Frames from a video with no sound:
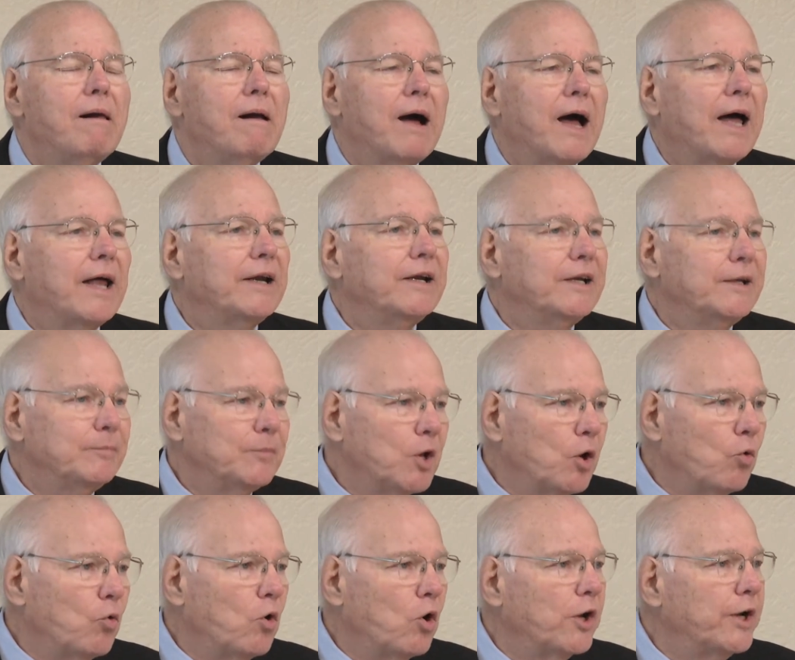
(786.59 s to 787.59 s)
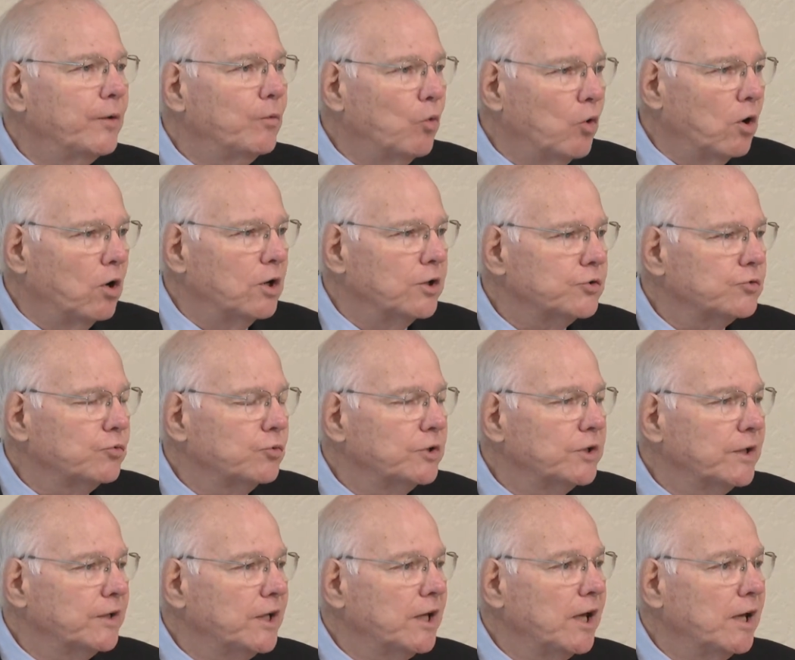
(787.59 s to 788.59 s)
I didn't even know what it was when
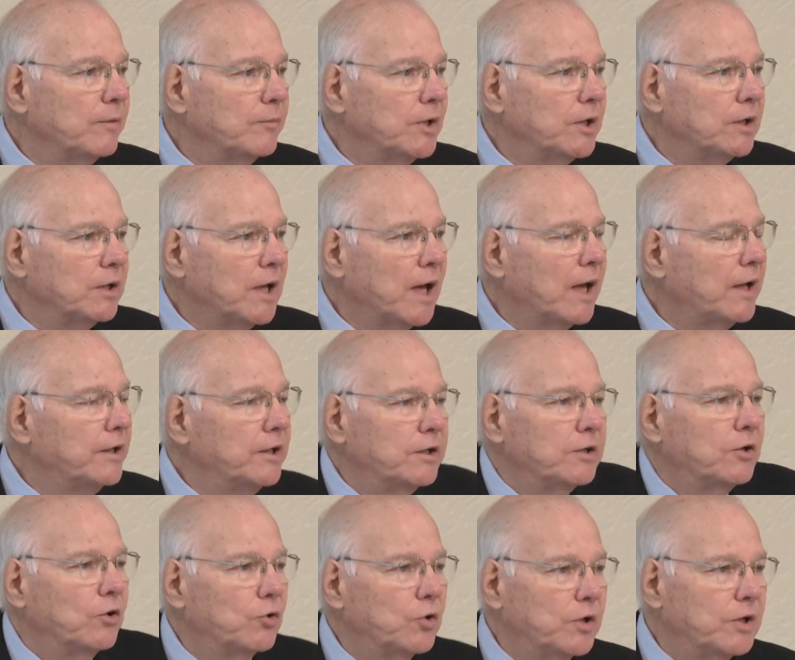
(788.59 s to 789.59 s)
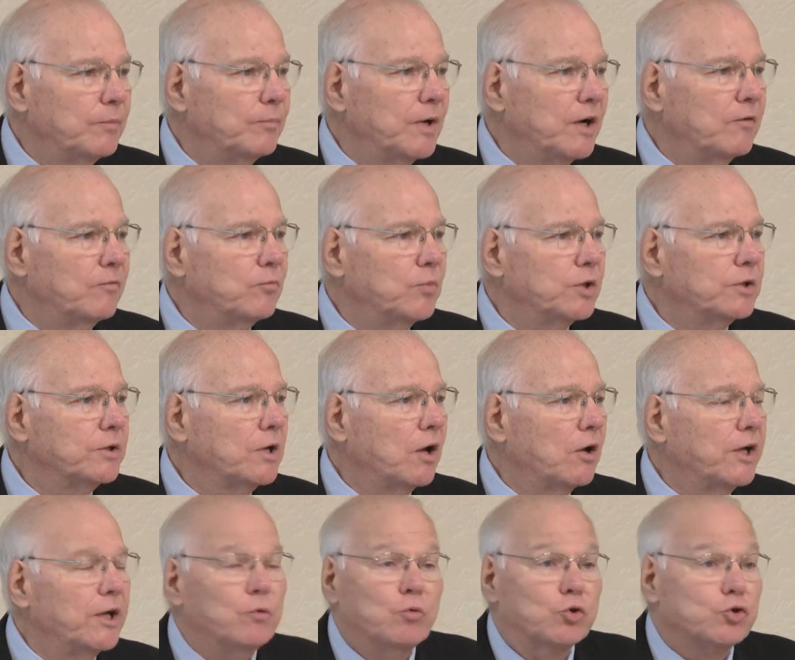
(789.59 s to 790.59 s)
they came in. I didn't know it had ever been
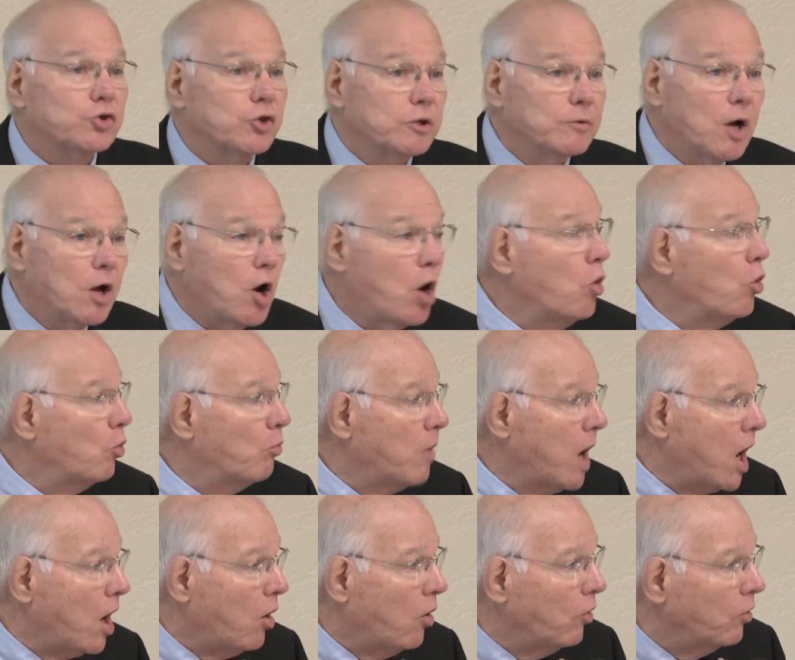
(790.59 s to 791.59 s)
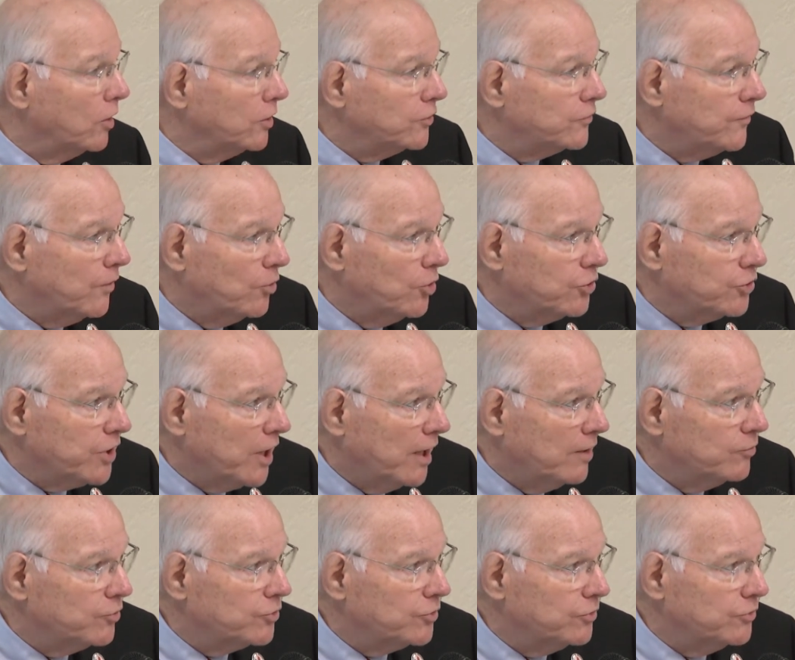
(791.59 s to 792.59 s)
called. It was the old mall as far as
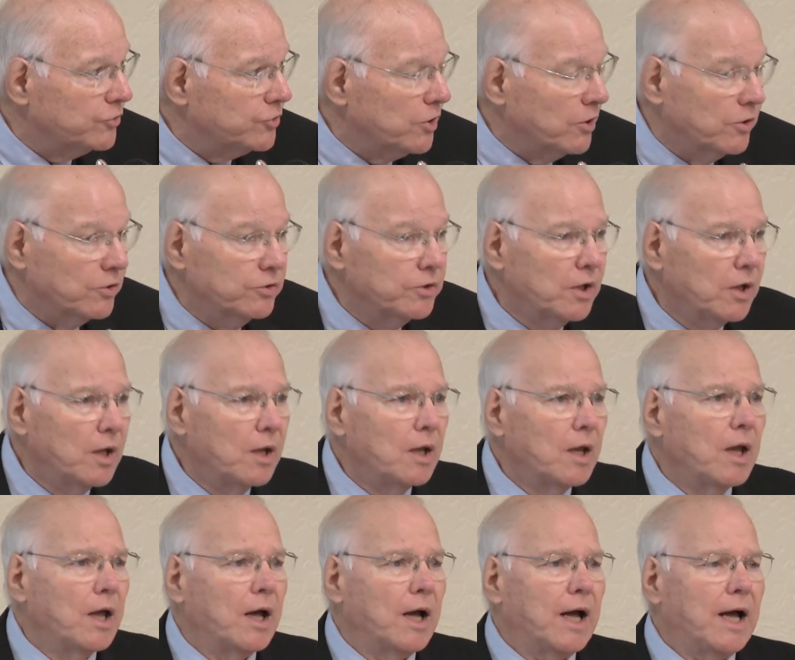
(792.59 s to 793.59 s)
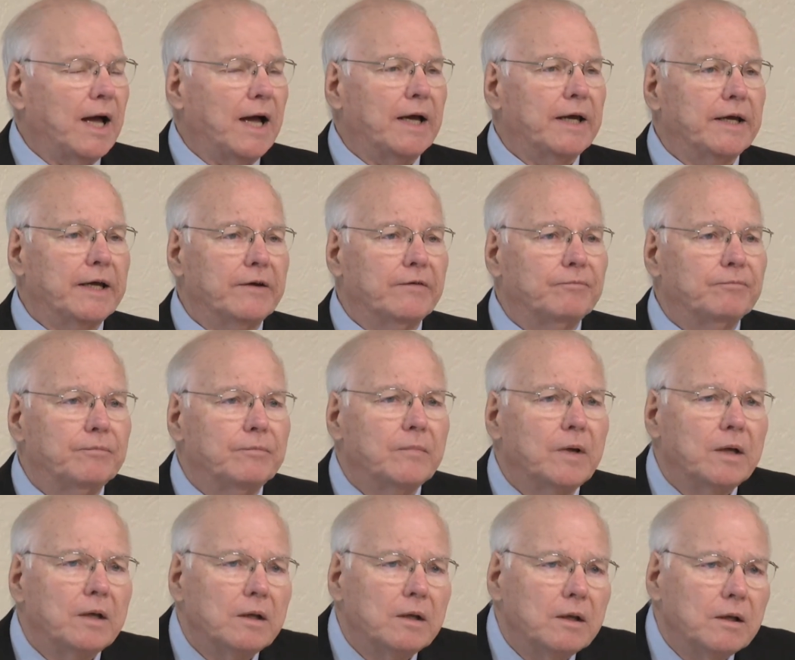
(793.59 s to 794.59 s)
I was concerned. I have
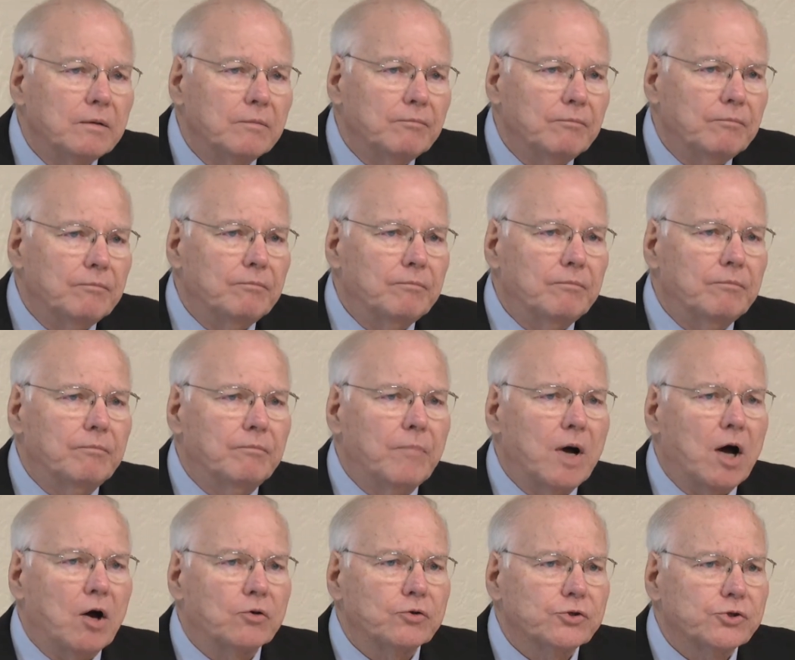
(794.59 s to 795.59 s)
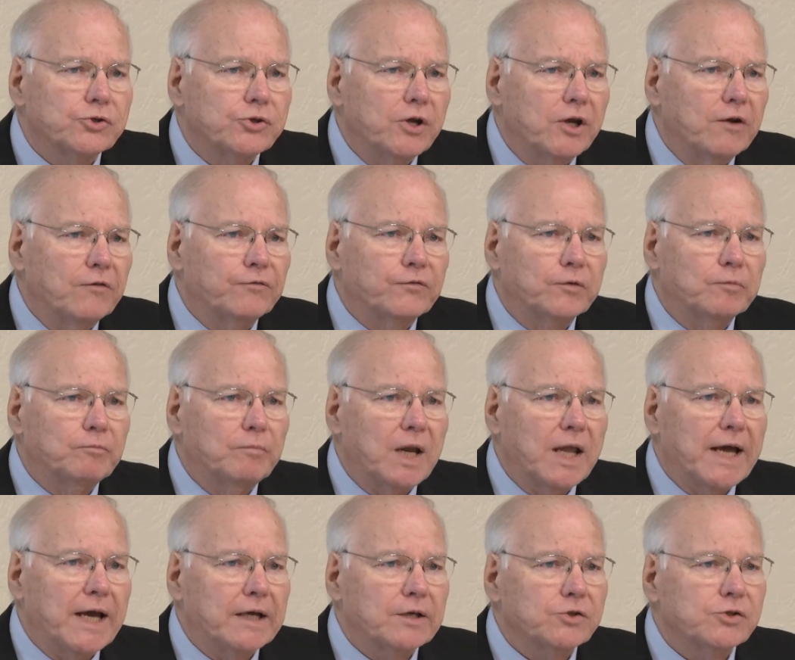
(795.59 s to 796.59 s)
bought stuff from
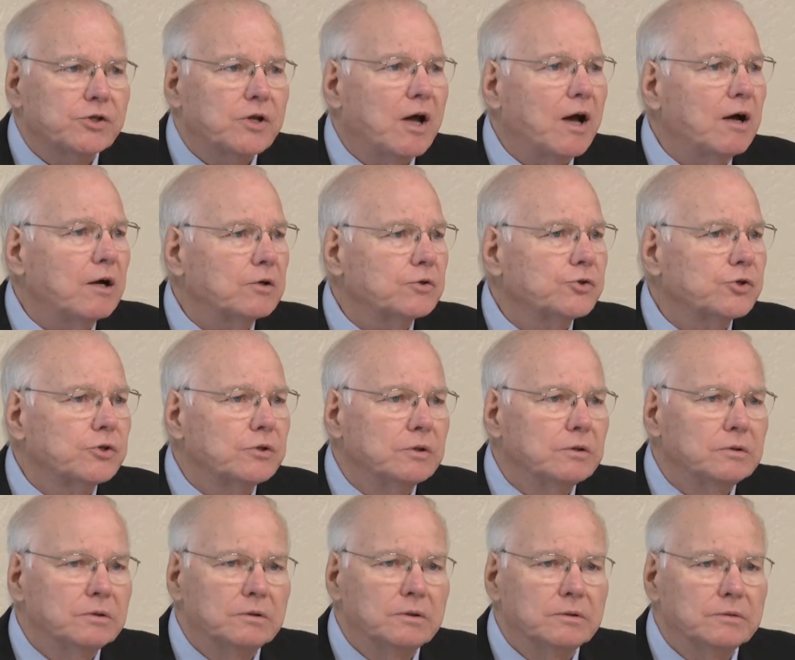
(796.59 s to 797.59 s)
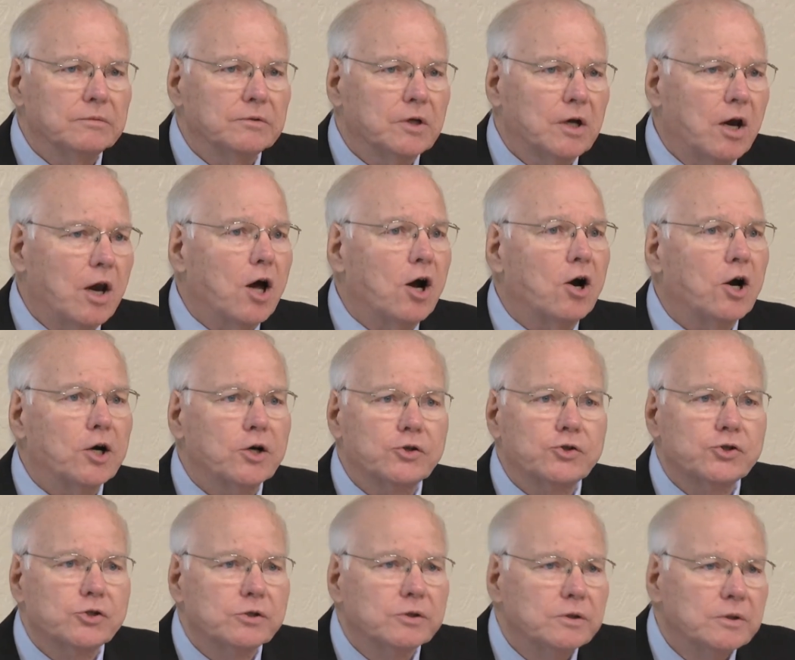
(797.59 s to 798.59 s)
Blackstock's,
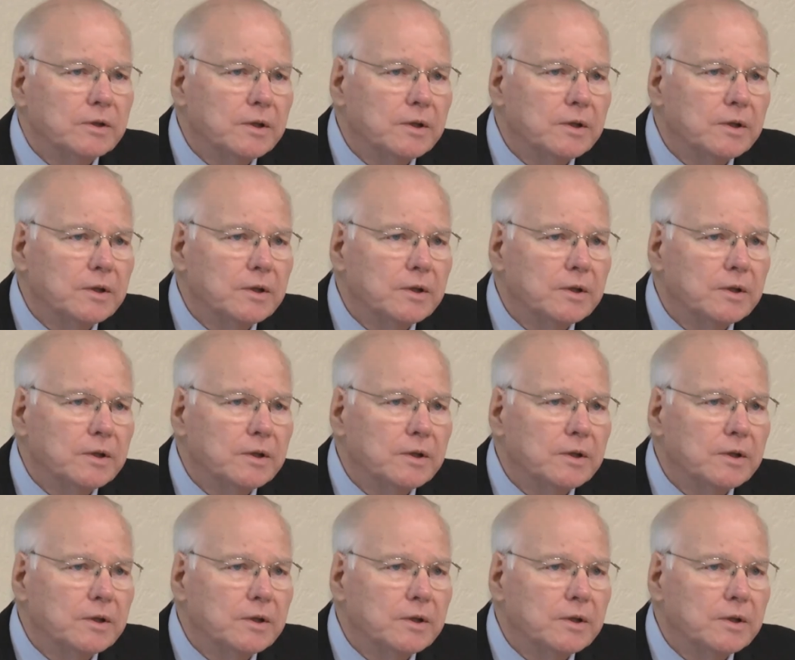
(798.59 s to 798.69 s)
Clark's,